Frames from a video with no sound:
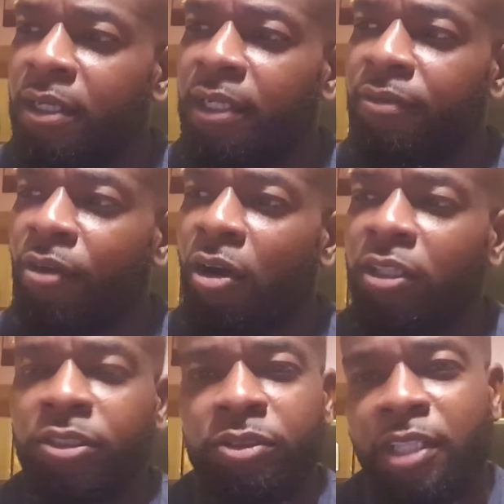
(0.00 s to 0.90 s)
if
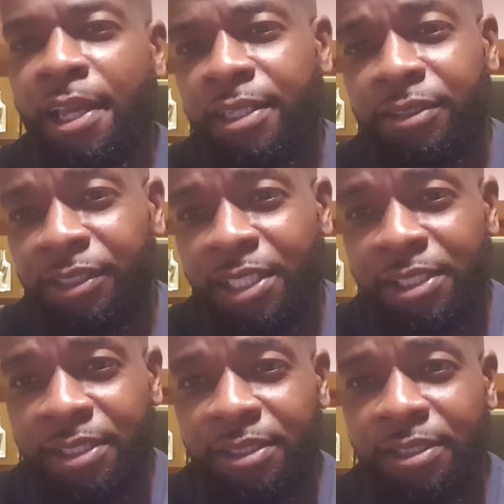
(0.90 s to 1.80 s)
all of those
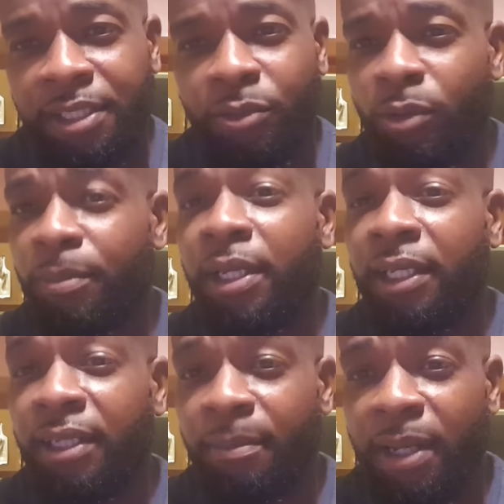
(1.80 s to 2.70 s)
accusations that were
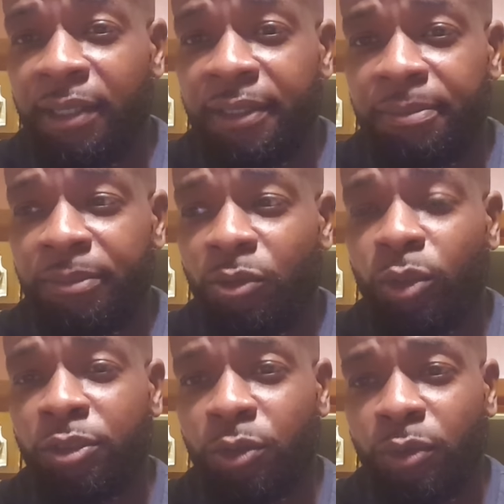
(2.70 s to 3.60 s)
made about him
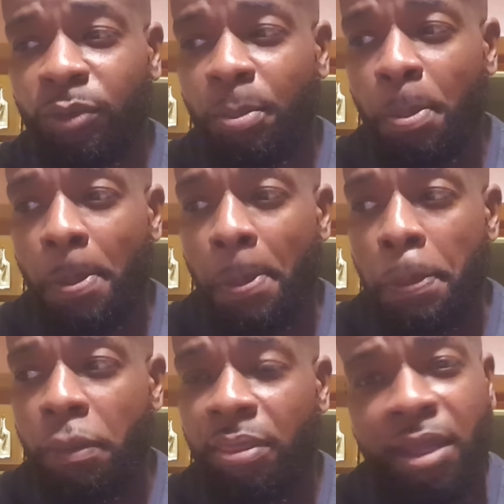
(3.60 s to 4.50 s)
were true,
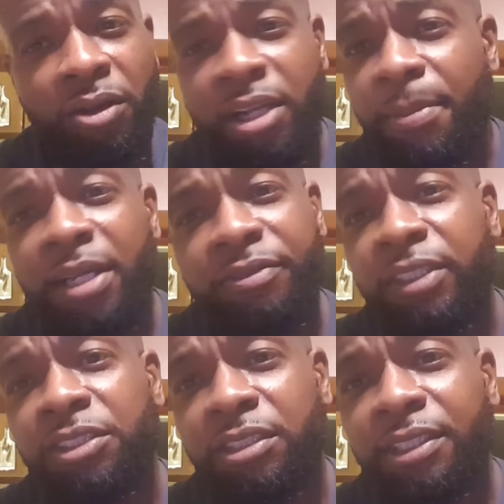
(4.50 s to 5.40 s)
they'll come out
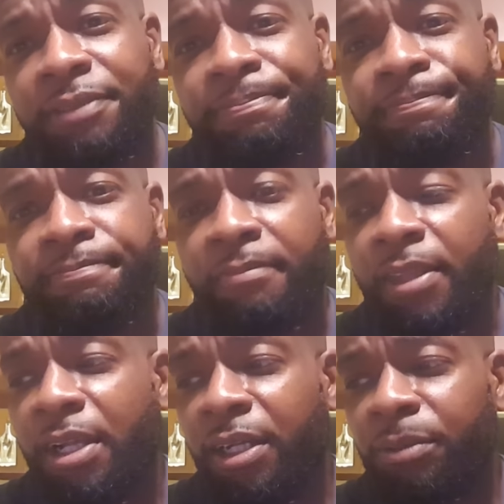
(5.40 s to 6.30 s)
eventually,
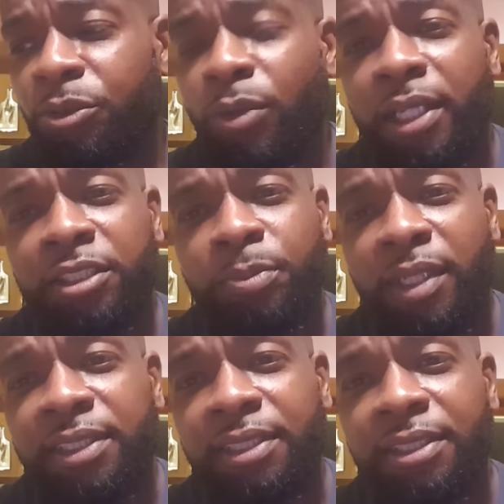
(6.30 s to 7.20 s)
throughout his
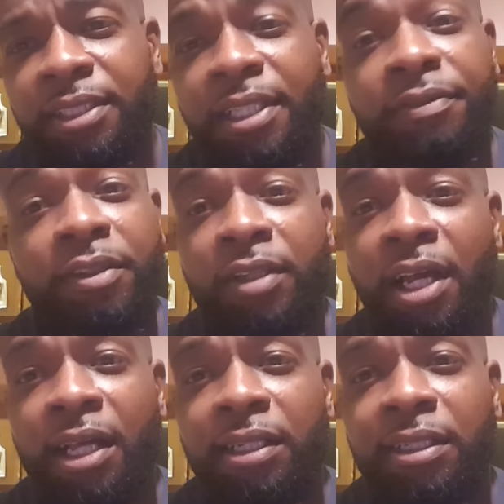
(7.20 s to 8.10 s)
presidency. If they're
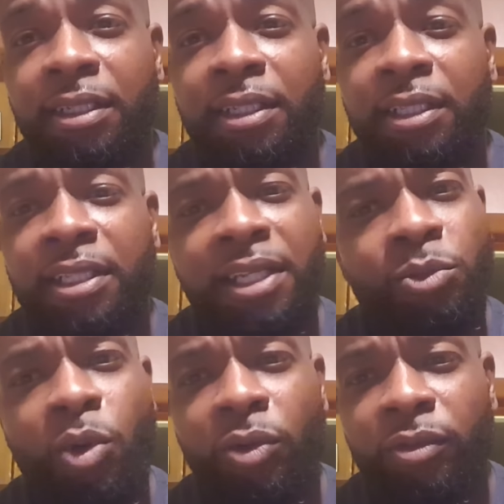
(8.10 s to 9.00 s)
not, then they
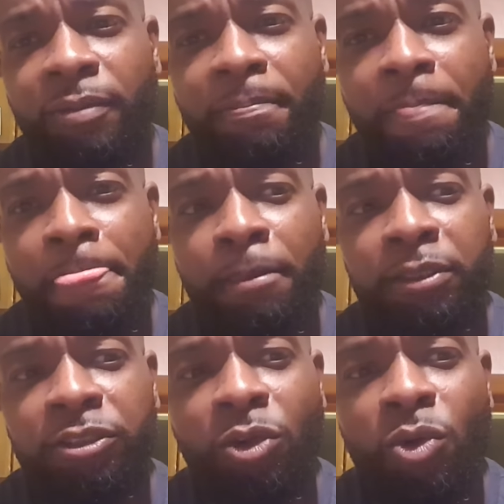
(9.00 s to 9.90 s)
won't.
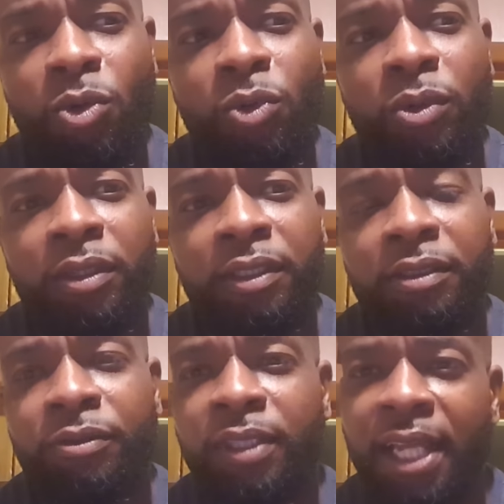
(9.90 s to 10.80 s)
So
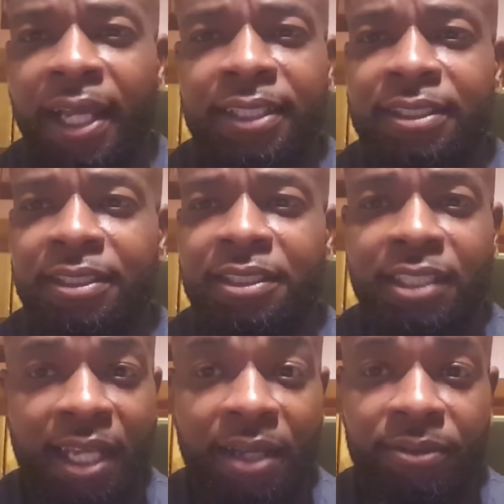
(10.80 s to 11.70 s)
relax,
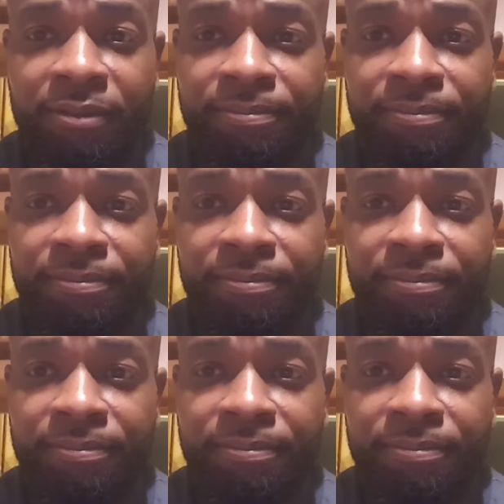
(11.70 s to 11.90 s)
chill out.